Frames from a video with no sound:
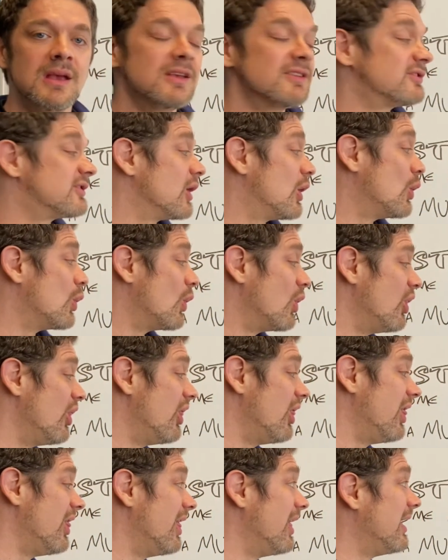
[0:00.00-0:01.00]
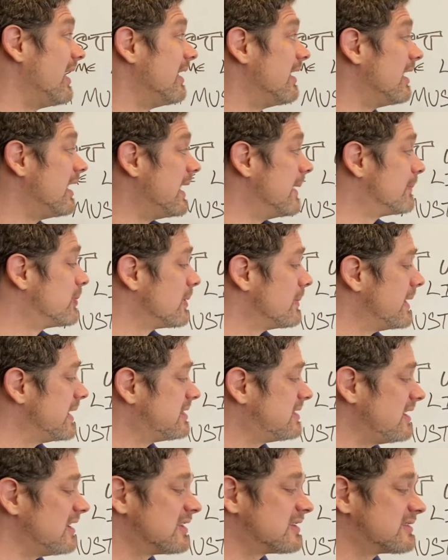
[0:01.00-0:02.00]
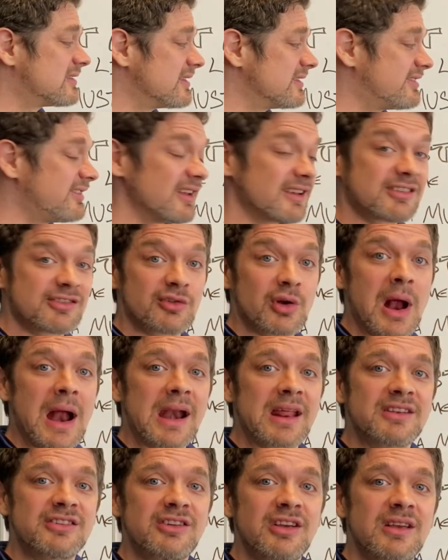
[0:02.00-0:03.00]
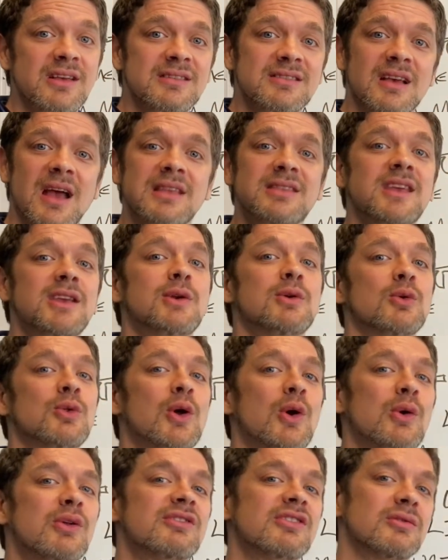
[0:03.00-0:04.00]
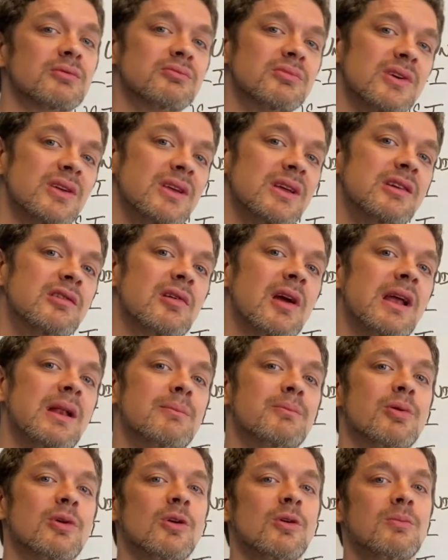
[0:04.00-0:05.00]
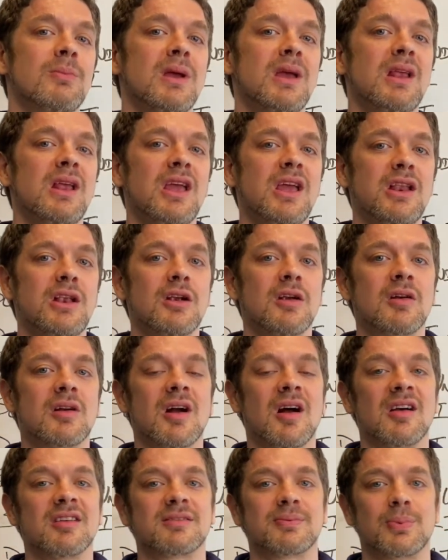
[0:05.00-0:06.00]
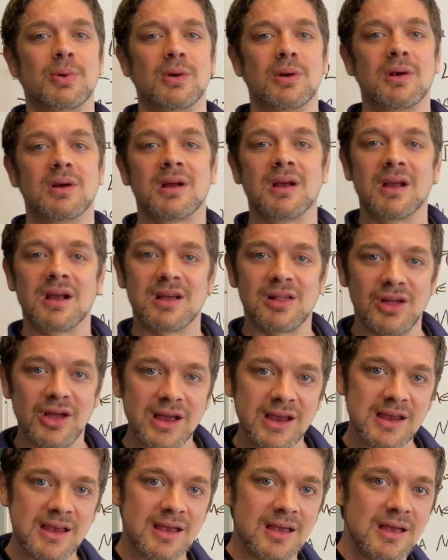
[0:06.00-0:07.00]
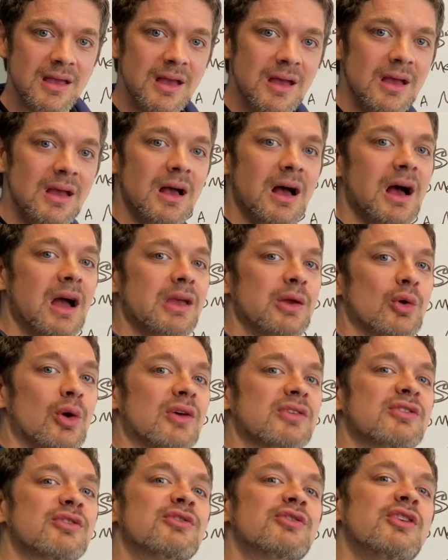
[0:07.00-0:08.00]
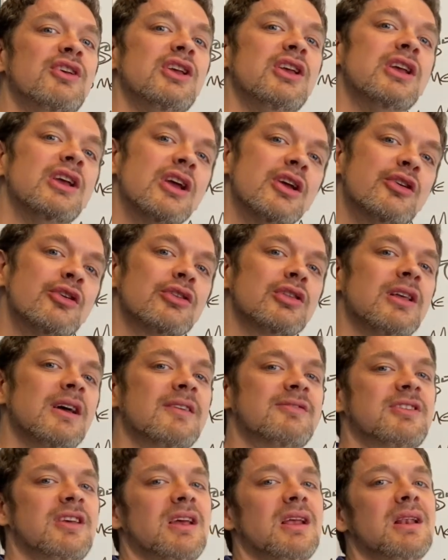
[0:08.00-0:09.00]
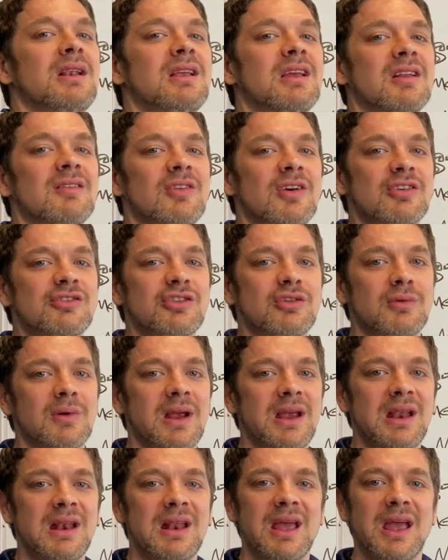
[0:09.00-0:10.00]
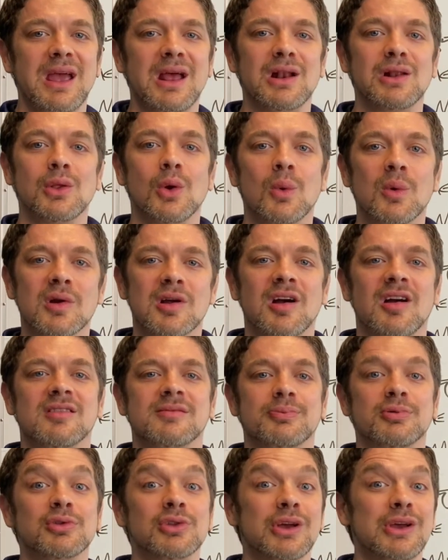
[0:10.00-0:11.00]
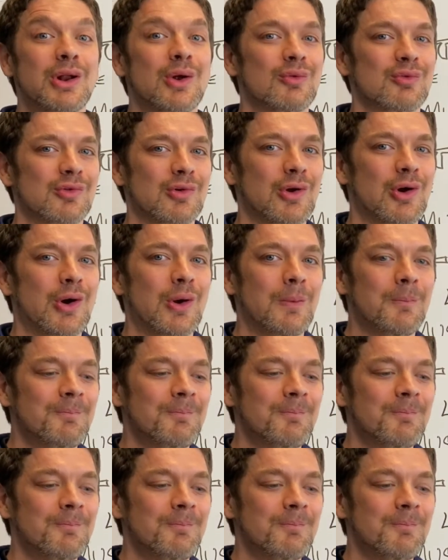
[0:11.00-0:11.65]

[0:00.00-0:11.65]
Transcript: So implement these 6 strategies. I think you'll notice a really great improvement in your cost per click. You'll also see good lift in conversion rate and a lower cost per lead overall.